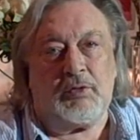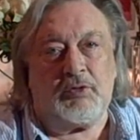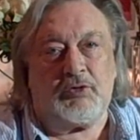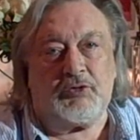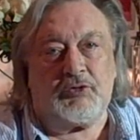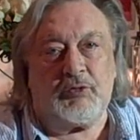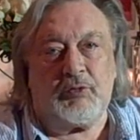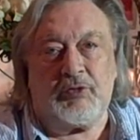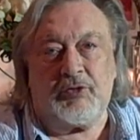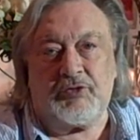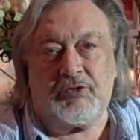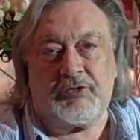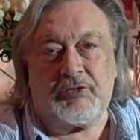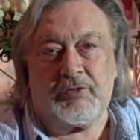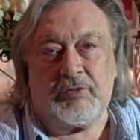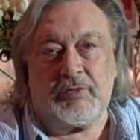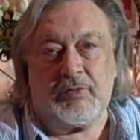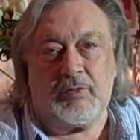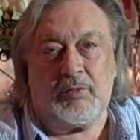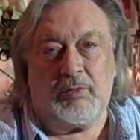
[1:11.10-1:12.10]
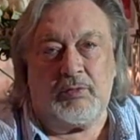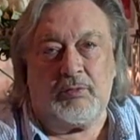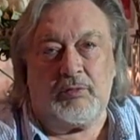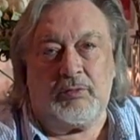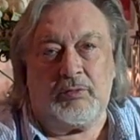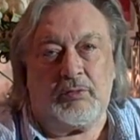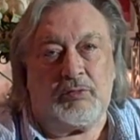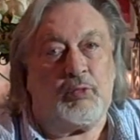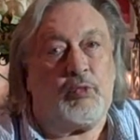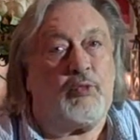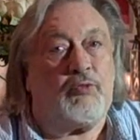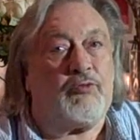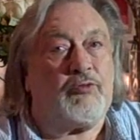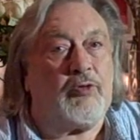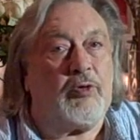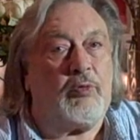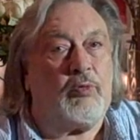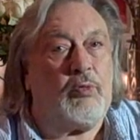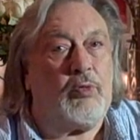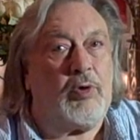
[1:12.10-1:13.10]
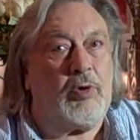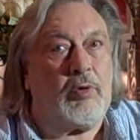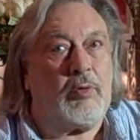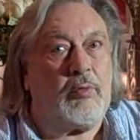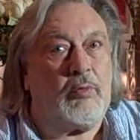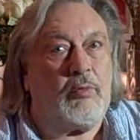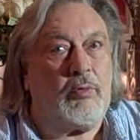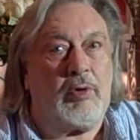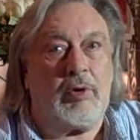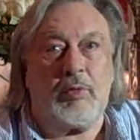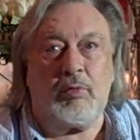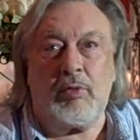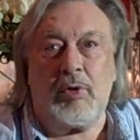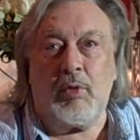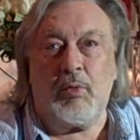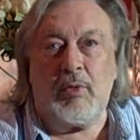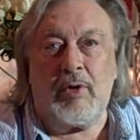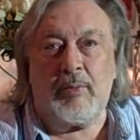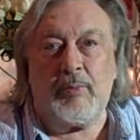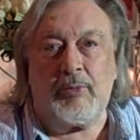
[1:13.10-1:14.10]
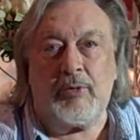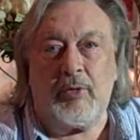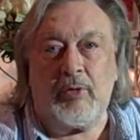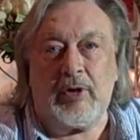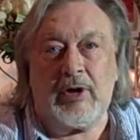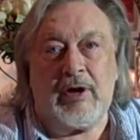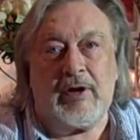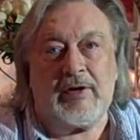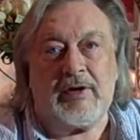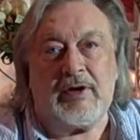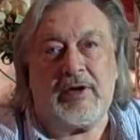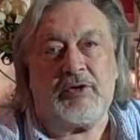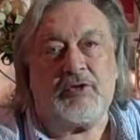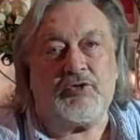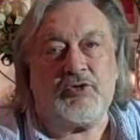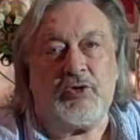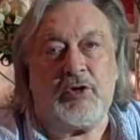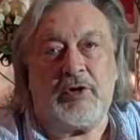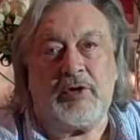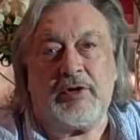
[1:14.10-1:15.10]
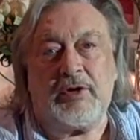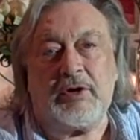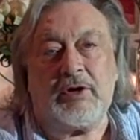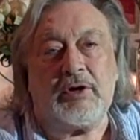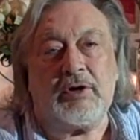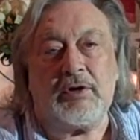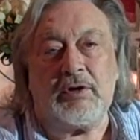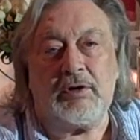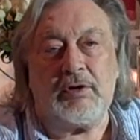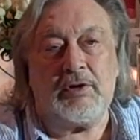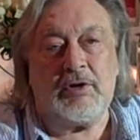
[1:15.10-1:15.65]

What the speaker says: as soon as World War I broke out, he joined the